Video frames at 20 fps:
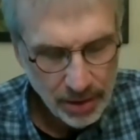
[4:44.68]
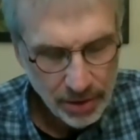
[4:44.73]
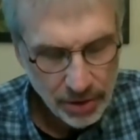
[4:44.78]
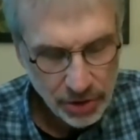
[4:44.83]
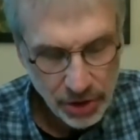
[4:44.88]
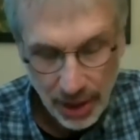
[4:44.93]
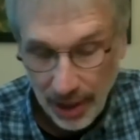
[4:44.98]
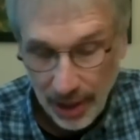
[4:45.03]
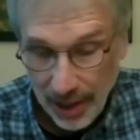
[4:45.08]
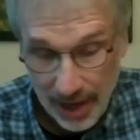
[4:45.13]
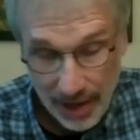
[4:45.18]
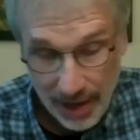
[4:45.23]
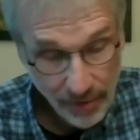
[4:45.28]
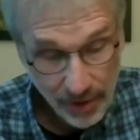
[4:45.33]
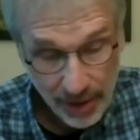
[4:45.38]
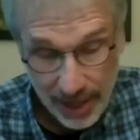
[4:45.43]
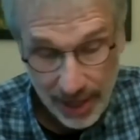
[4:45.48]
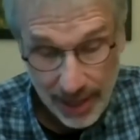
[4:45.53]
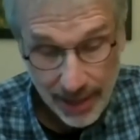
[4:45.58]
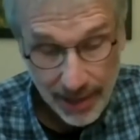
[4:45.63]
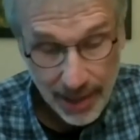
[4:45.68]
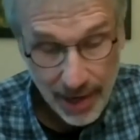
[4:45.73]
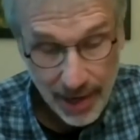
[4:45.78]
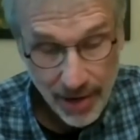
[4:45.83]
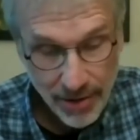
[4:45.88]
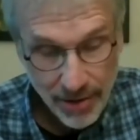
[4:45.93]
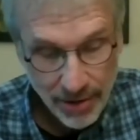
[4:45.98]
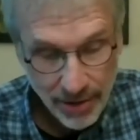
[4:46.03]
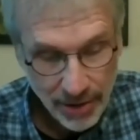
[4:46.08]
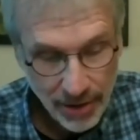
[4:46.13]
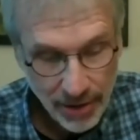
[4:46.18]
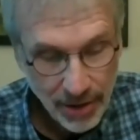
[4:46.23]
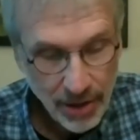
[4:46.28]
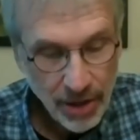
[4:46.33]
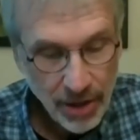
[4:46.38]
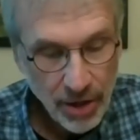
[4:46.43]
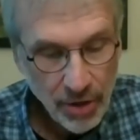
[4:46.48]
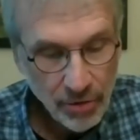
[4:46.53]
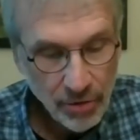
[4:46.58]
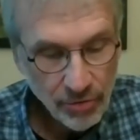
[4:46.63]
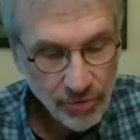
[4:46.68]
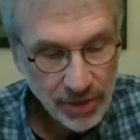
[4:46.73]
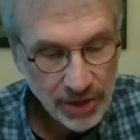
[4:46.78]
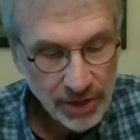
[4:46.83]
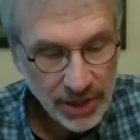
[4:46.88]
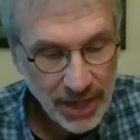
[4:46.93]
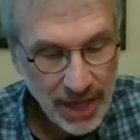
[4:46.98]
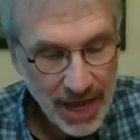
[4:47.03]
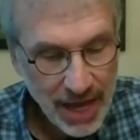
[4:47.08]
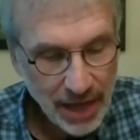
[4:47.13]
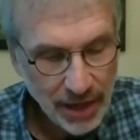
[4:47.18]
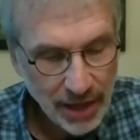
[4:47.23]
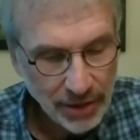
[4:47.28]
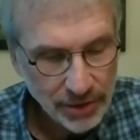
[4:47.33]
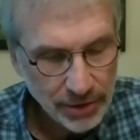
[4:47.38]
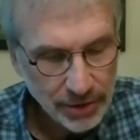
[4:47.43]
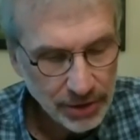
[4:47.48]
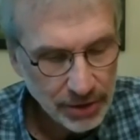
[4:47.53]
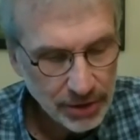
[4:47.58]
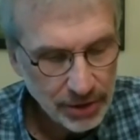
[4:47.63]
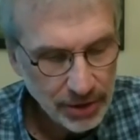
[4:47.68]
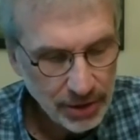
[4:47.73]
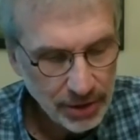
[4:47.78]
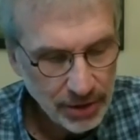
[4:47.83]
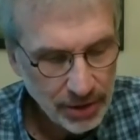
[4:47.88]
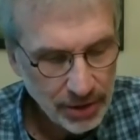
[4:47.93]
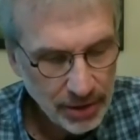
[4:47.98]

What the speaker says: shall I ever get there? Resounds